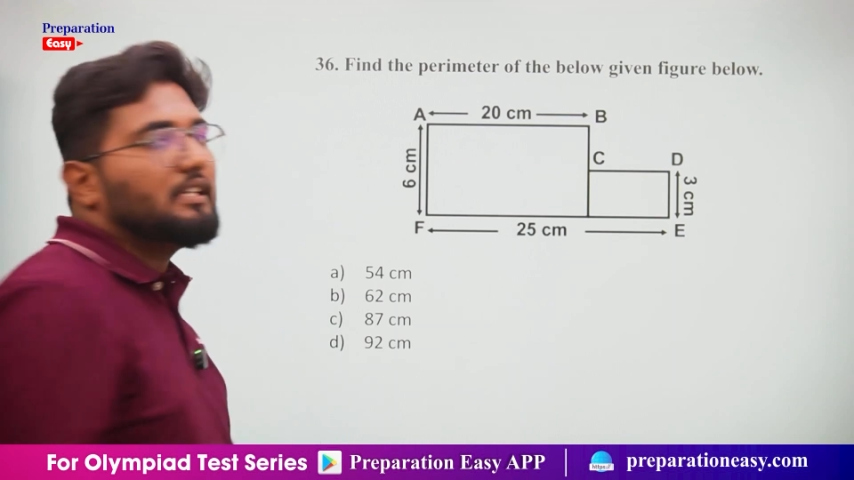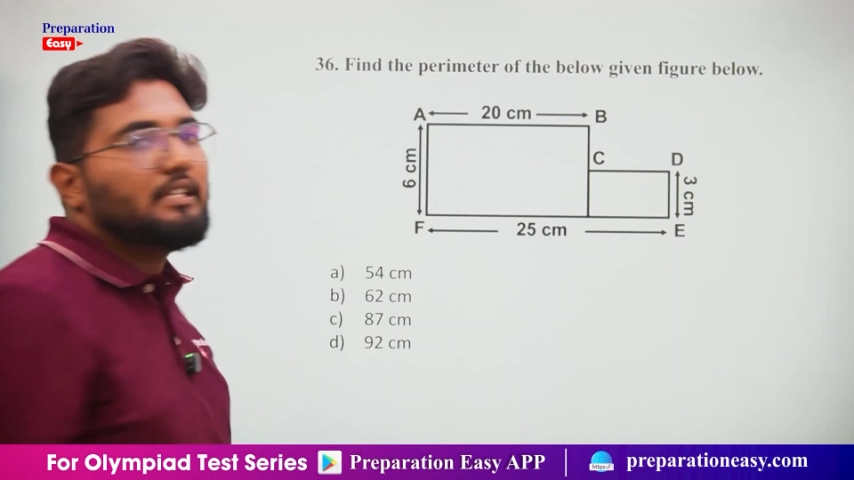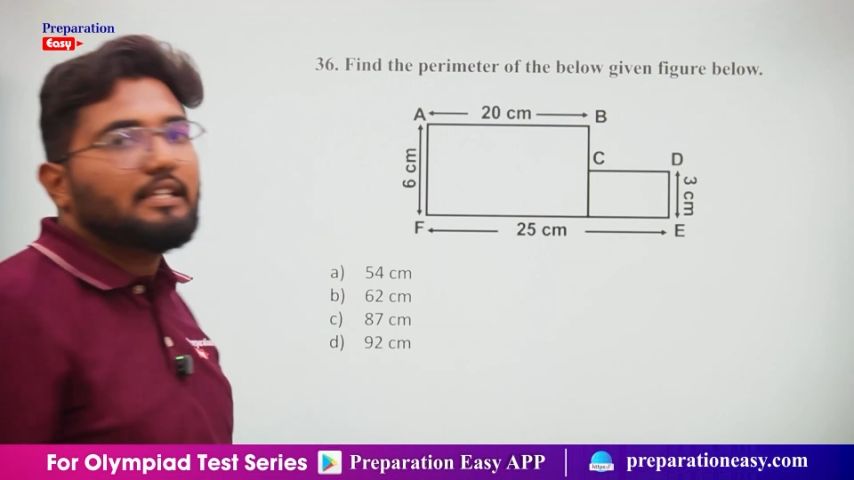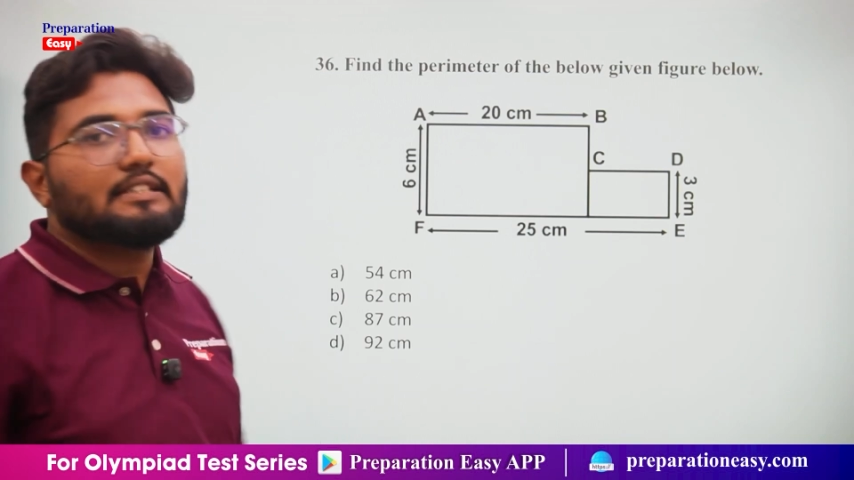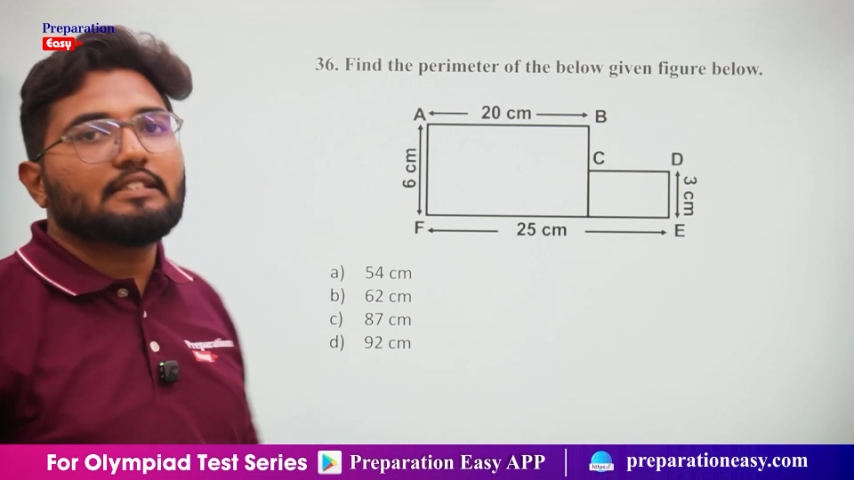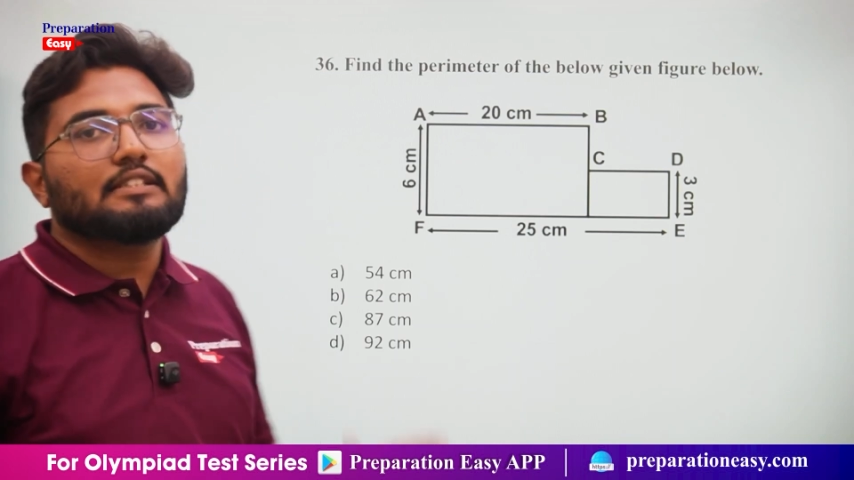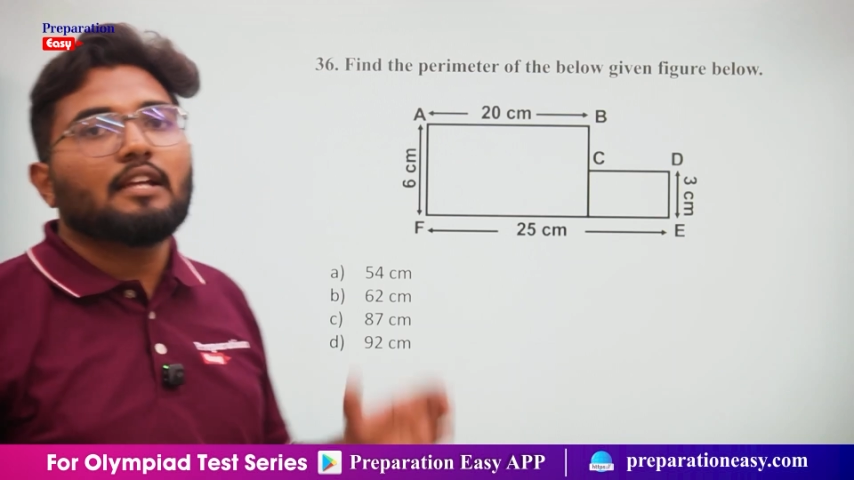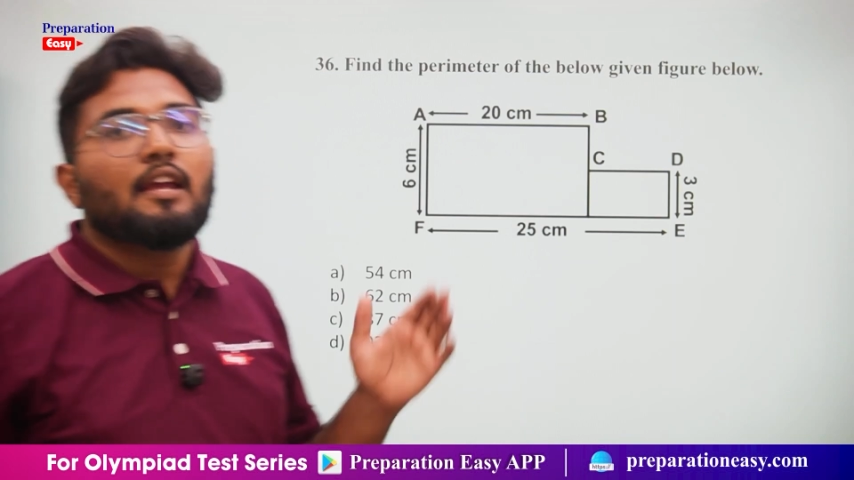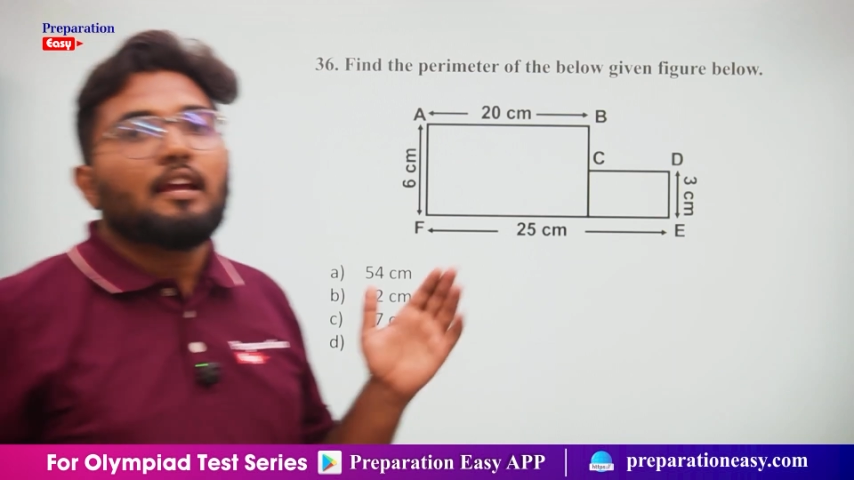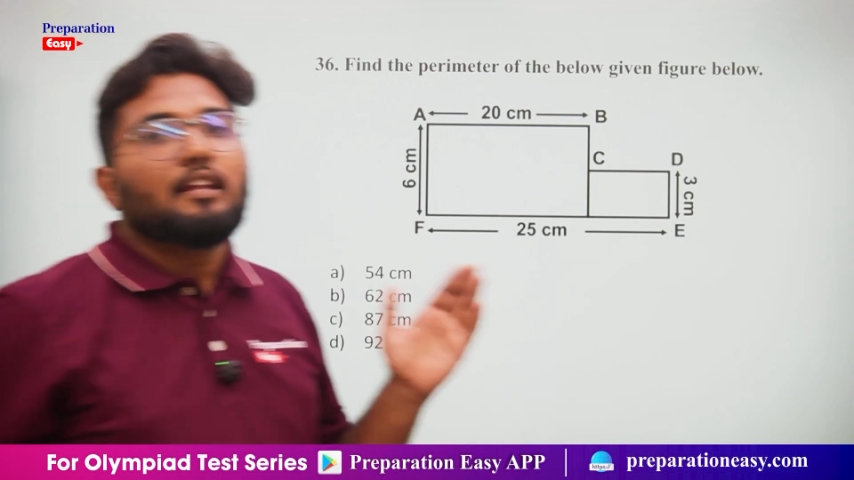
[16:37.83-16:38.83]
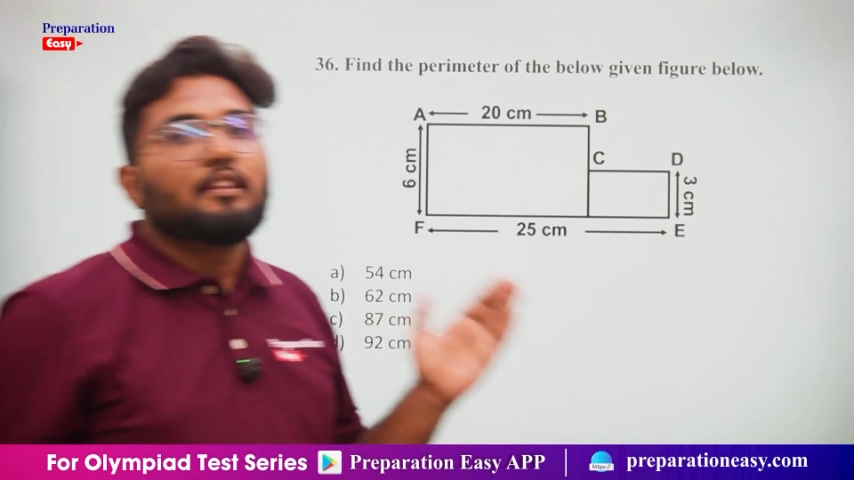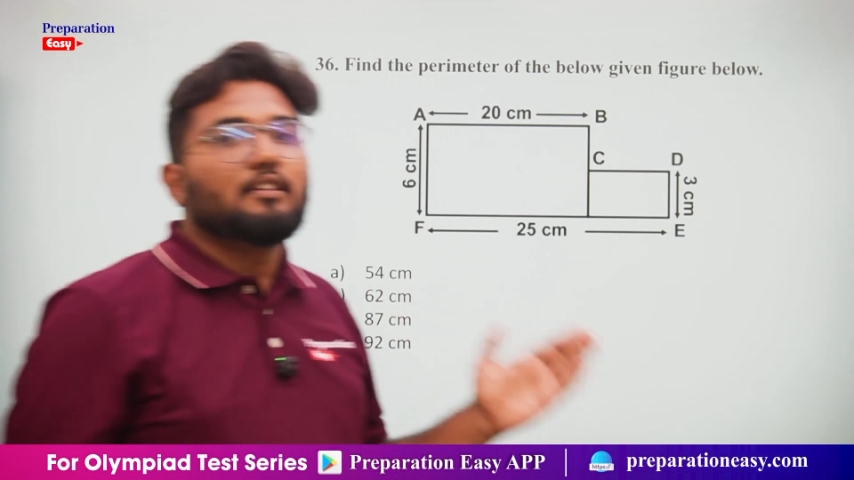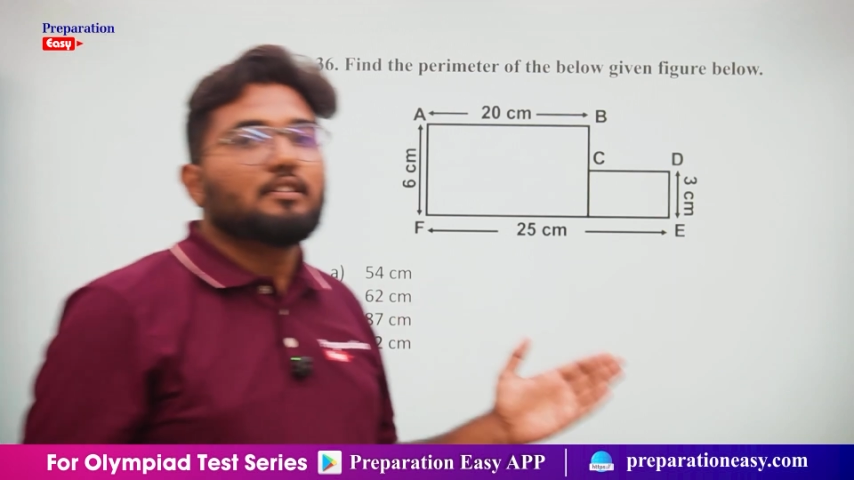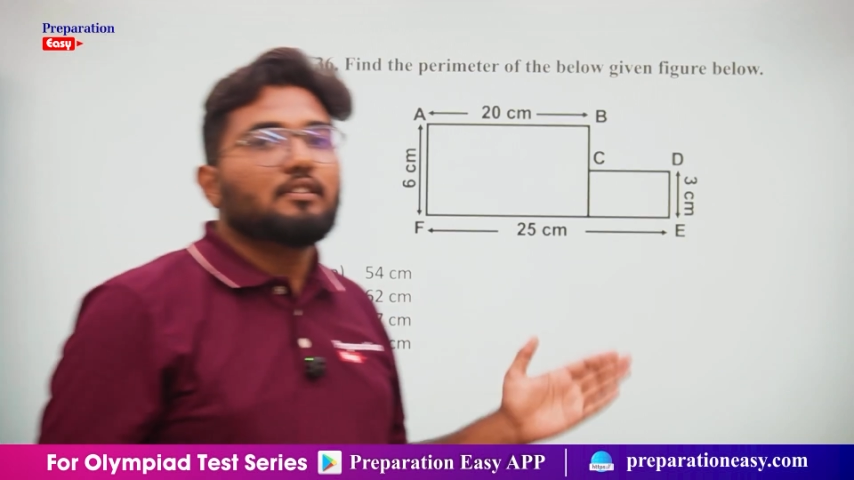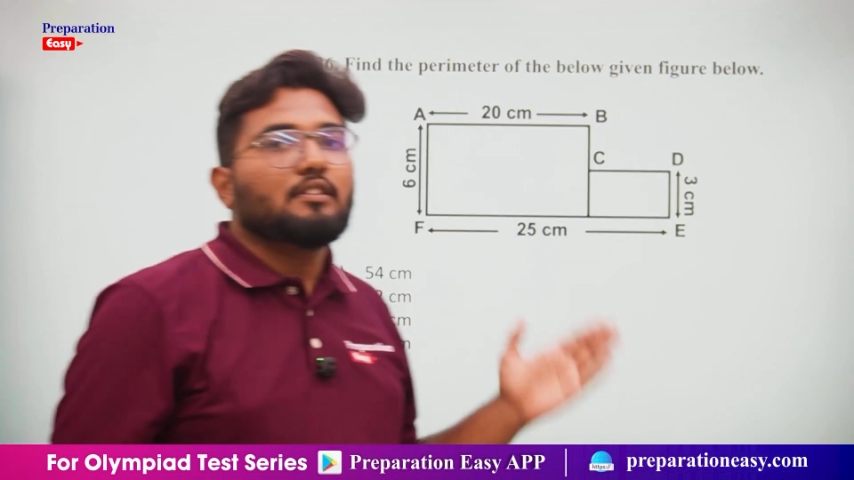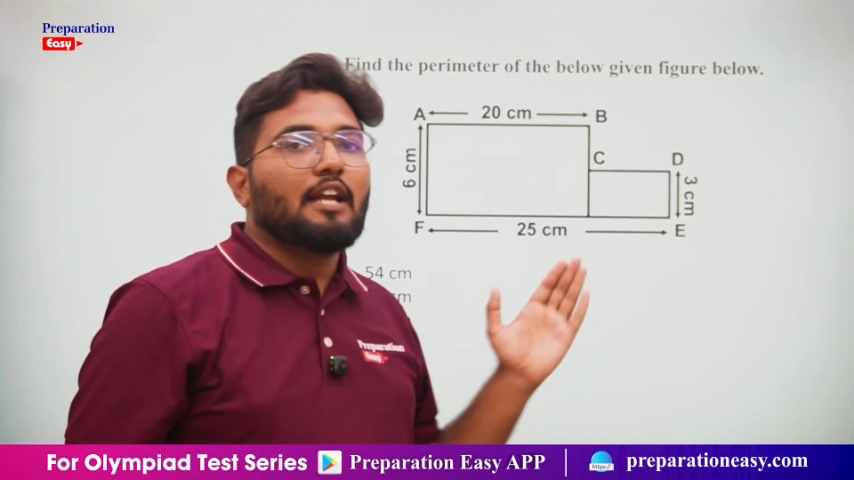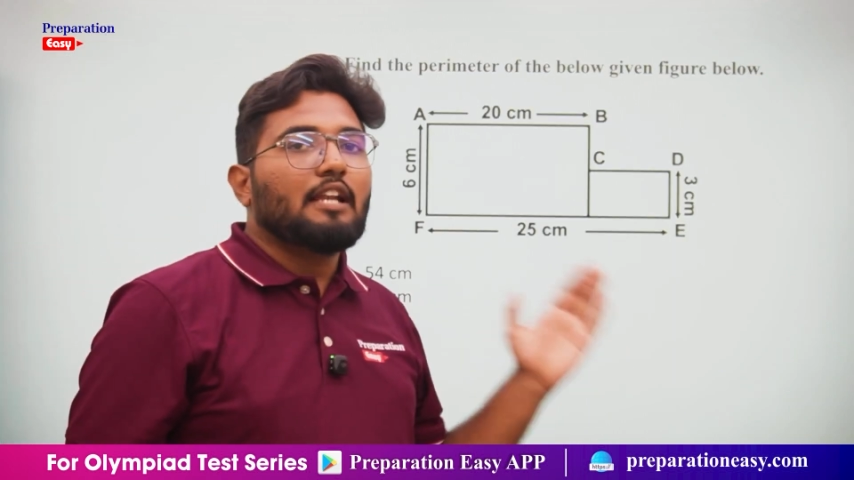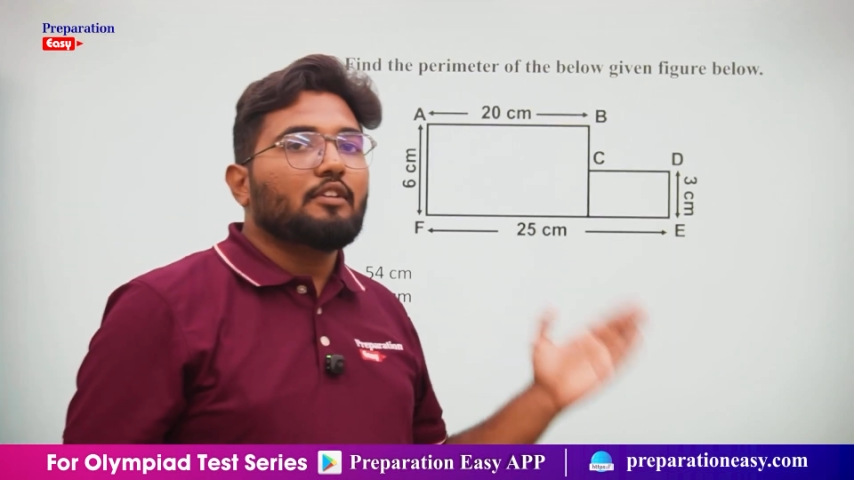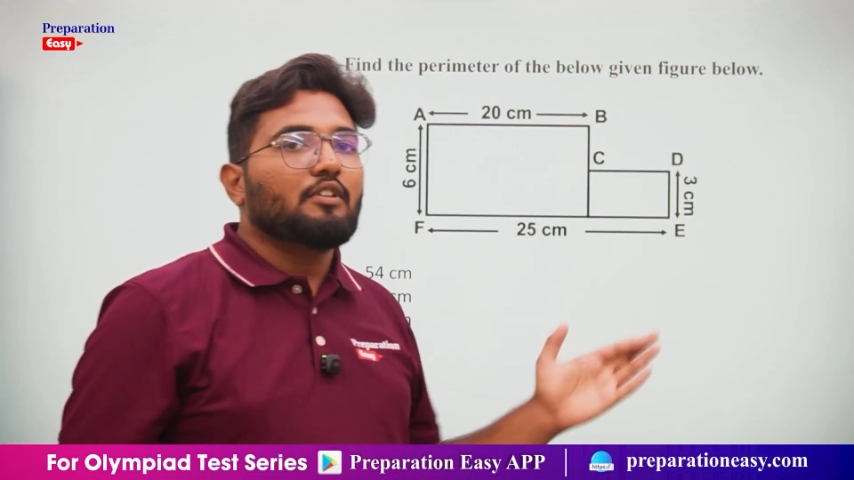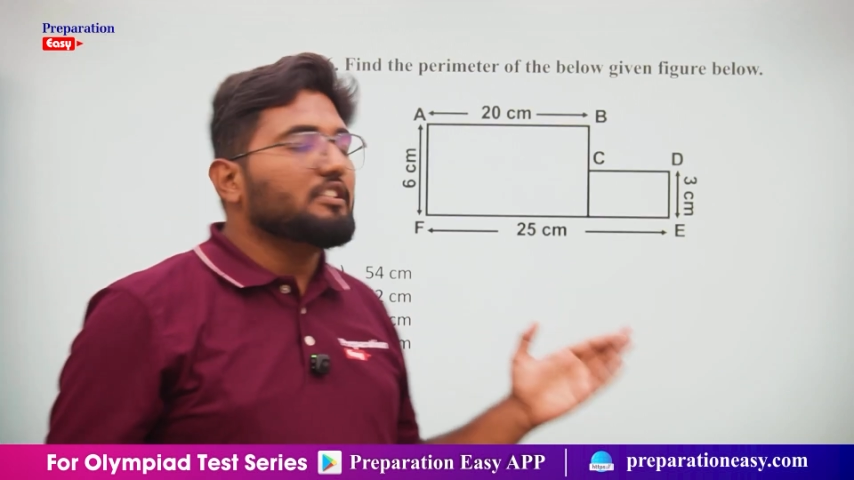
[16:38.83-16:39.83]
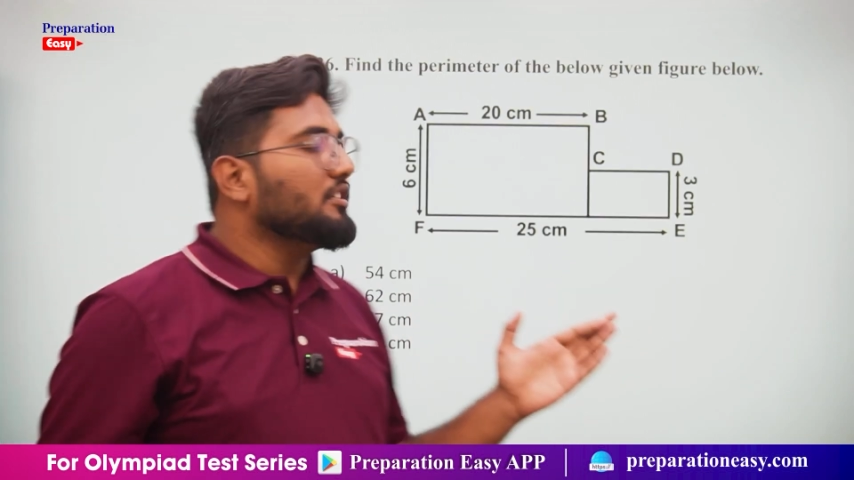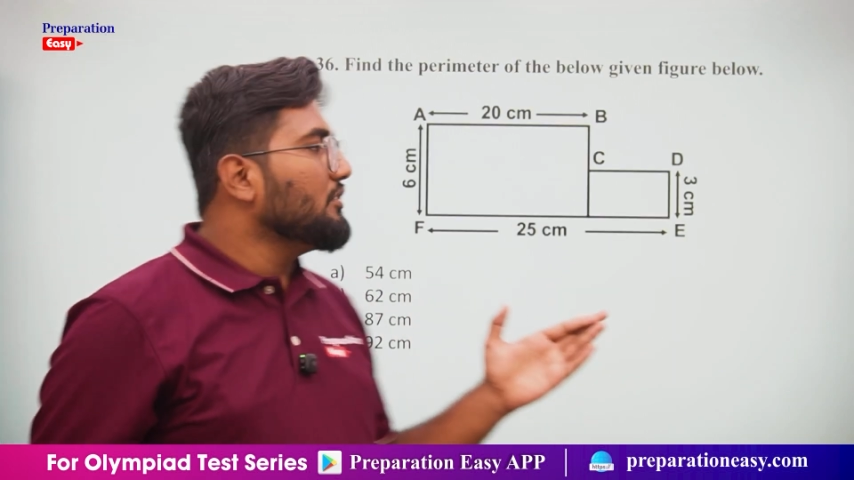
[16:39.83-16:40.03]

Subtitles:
is the calculation